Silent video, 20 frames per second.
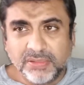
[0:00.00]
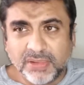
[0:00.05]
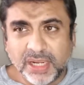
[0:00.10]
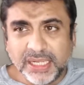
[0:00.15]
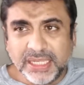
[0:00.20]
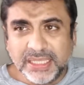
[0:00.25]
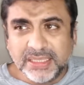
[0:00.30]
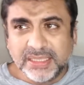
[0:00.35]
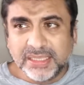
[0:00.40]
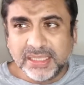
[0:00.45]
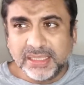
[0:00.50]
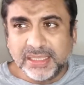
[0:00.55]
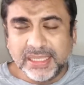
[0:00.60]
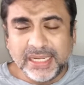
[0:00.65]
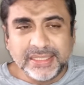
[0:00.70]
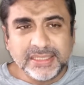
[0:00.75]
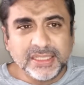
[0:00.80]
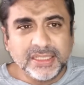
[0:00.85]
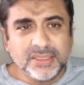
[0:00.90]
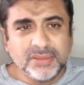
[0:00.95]
writes a
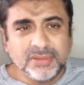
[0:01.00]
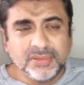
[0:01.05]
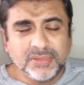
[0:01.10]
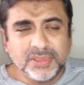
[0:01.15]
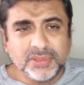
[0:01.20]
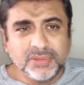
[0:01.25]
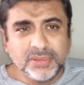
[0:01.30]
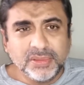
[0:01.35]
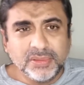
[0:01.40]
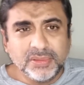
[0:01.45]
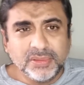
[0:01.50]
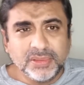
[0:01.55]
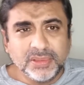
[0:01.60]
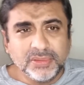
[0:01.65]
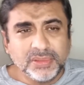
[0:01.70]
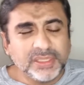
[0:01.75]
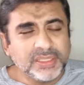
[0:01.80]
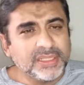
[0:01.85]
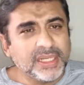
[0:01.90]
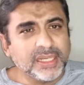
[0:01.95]
letter to
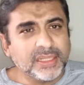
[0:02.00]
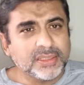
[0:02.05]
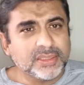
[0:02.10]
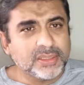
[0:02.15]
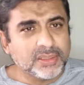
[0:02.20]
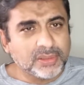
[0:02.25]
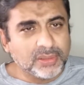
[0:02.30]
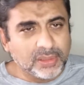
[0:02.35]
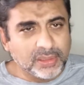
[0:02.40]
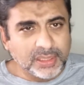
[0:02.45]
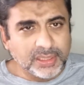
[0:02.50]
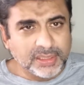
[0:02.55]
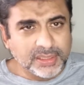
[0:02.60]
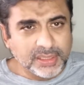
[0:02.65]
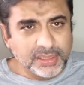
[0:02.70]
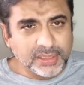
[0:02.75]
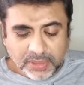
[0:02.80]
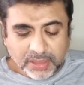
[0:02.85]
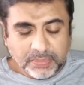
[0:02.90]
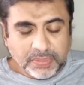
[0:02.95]
the tax authority,
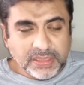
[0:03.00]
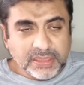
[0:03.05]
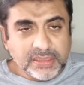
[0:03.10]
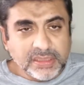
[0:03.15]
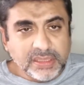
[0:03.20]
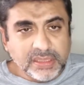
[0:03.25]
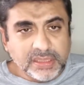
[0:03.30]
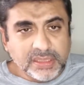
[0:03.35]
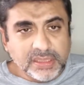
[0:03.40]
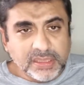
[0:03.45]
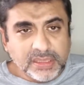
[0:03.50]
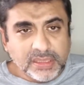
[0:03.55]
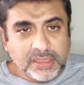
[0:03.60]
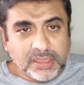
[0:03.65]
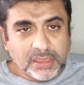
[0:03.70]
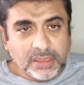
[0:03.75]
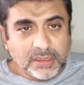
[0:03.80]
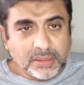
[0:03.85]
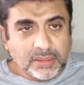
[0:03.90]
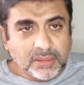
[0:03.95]
a business
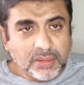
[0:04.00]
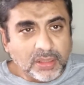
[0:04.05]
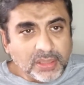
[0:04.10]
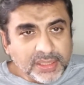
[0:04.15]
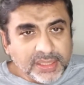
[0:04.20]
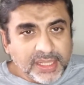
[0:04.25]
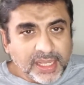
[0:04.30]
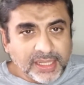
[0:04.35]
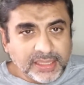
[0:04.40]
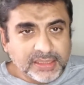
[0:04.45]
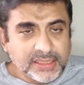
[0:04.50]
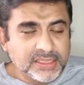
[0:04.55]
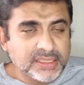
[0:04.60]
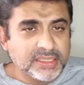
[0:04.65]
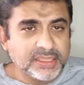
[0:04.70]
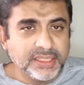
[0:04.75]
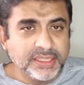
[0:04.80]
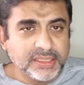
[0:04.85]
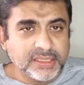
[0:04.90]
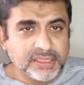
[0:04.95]
contacts
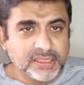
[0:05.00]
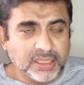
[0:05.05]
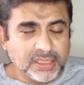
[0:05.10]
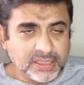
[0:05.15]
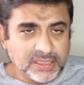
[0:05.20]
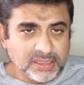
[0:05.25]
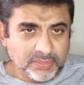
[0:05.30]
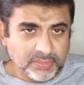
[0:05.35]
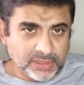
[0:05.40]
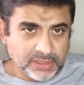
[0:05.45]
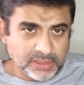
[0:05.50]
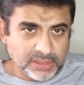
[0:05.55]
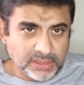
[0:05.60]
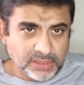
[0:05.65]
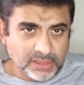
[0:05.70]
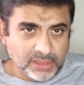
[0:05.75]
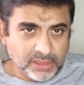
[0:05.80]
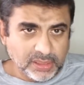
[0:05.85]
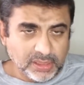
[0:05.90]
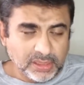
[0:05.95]
its
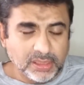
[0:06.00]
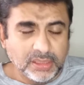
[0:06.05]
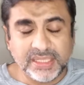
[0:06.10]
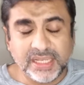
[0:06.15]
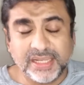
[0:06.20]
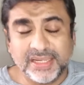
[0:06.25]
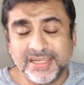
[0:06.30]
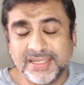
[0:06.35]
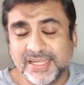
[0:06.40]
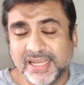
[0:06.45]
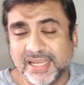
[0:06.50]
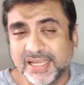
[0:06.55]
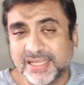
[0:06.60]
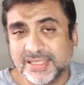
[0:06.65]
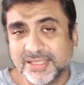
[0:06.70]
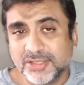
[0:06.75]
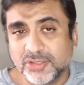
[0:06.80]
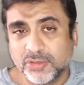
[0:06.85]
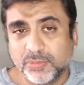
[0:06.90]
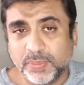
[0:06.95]
customers, and it
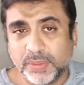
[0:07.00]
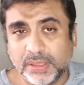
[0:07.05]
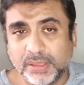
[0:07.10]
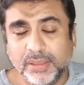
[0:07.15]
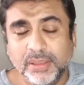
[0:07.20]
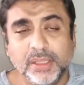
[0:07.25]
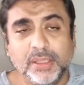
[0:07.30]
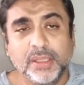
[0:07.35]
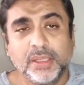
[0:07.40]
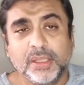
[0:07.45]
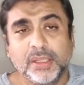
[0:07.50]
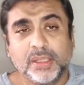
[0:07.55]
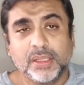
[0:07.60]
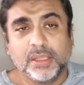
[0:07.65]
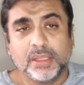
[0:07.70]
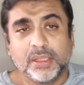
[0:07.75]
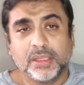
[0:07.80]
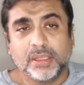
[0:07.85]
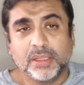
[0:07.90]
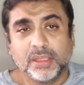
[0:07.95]
has to be
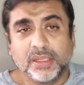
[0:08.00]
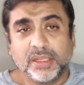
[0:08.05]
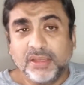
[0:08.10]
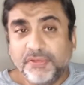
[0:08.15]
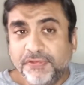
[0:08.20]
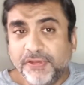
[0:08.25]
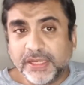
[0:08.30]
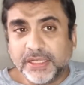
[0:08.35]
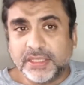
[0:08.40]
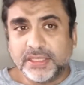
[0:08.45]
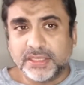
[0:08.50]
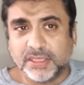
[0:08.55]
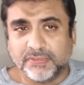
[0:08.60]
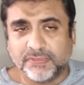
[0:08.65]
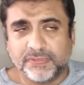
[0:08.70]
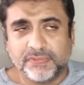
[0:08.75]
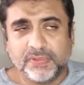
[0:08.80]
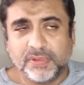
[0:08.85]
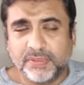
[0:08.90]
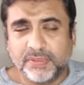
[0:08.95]
effective,